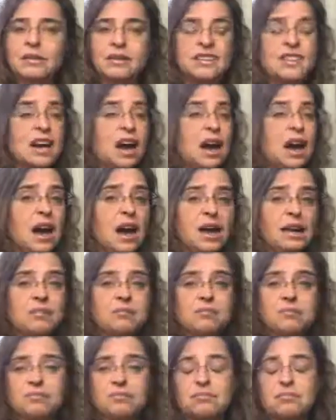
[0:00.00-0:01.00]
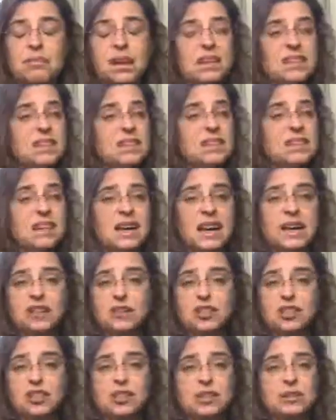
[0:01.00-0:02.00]
time, money,
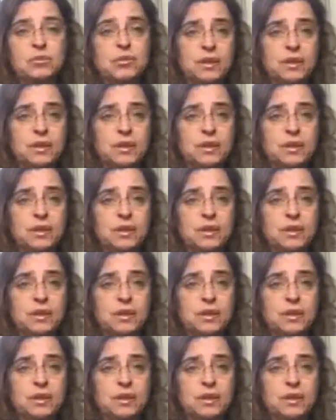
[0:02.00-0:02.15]
energy,